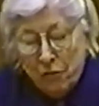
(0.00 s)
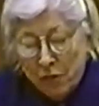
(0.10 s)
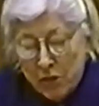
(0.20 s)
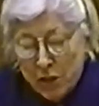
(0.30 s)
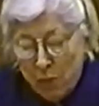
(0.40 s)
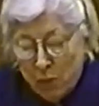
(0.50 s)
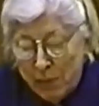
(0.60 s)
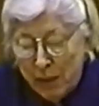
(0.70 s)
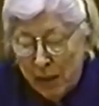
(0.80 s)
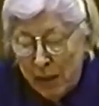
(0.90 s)
University
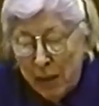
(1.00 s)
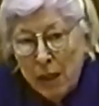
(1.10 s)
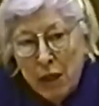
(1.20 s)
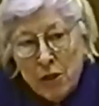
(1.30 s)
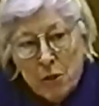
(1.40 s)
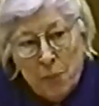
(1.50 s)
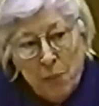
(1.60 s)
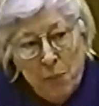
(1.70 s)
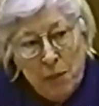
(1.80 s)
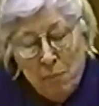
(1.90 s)
Women to
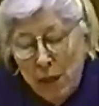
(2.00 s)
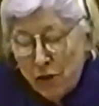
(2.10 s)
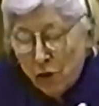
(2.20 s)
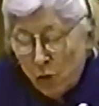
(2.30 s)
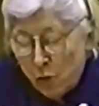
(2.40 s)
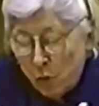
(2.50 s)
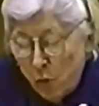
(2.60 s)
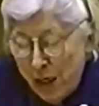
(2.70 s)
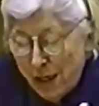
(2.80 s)
permit me to hold